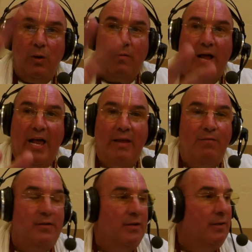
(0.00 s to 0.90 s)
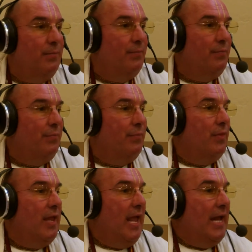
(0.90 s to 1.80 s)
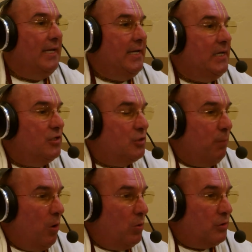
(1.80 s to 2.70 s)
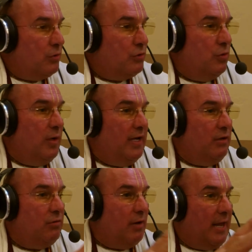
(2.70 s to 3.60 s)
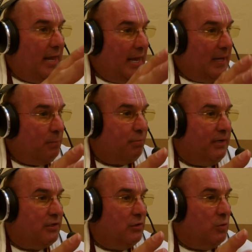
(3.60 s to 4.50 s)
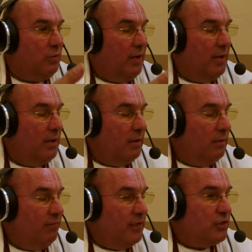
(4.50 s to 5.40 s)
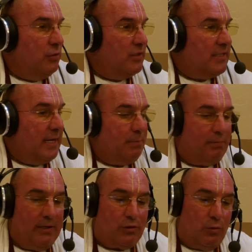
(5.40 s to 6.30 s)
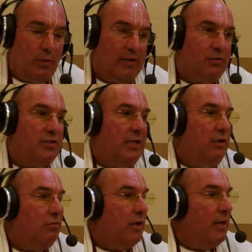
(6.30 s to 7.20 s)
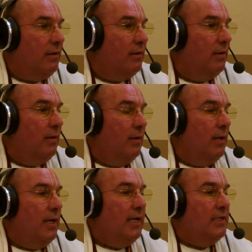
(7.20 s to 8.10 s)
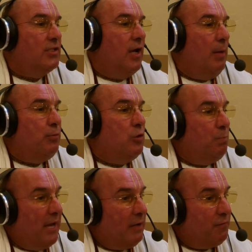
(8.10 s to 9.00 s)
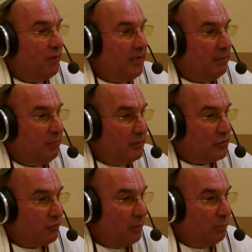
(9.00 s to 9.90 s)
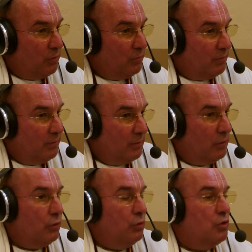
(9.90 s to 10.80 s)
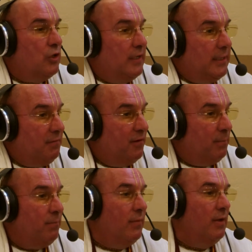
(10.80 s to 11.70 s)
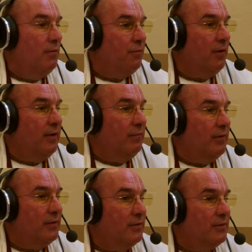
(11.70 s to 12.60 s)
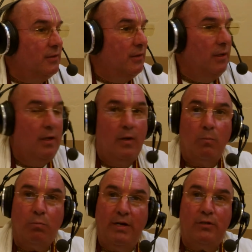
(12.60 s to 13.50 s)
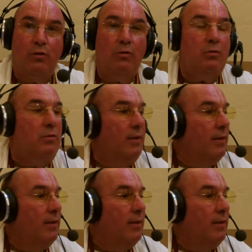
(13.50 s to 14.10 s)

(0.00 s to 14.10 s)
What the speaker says: arrived and he spoke to Indra and Prithu. Vishnu said, "Prithu, here's Indra. He's come to beg forgiveness from you. You should give him forgiveness." Prithu,